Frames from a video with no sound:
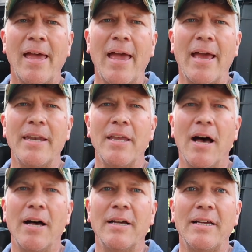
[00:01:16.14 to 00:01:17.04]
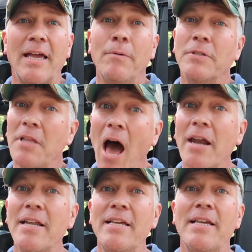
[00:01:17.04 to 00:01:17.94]
And it was not
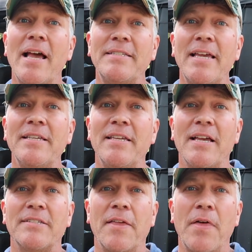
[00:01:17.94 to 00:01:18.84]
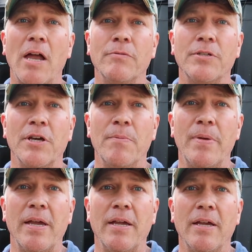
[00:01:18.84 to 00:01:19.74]
as easy as I thought it was going to
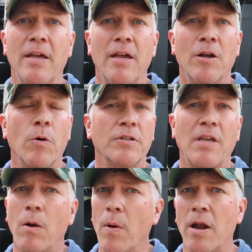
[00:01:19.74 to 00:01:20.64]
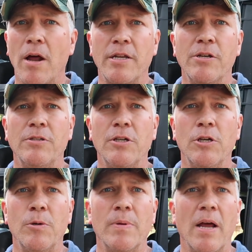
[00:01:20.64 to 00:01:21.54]
be. Of course, I went on
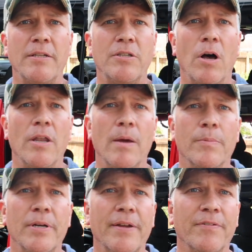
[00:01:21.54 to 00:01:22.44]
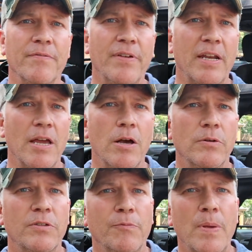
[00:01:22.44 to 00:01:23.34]
YouTube and I saw a number of different
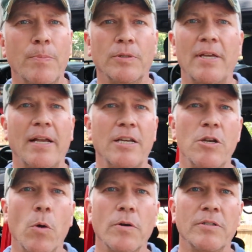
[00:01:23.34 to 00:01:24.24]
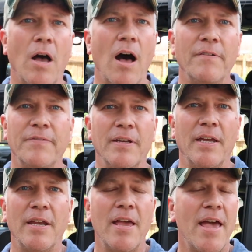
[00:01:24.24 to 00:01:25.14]
videos of people taking doors off, and
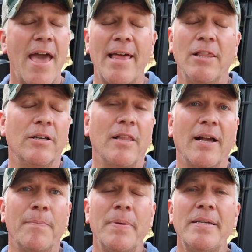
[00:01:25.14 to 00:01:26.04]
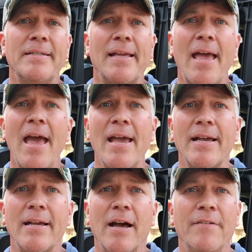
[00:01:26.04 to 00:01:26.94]
it looked like a piece of
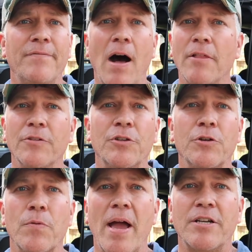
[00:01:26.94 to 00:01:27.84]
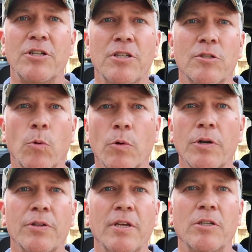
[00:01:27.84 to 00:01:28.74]
cake. I followed the directions,
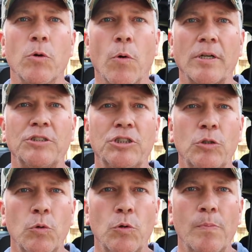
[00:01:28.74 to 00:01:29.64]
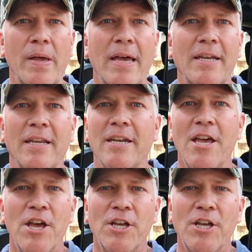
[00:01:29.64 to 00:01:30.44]
ordered the Torx tool bit, and